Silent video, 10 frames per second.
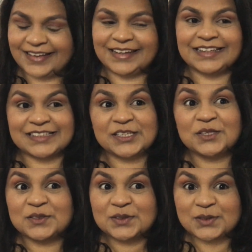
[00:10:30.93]
It is
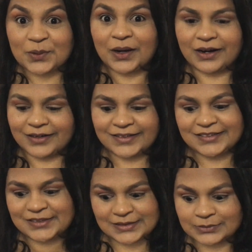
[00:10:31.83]
so hard
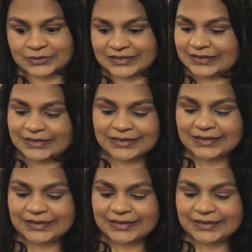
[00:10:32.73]
to deal with.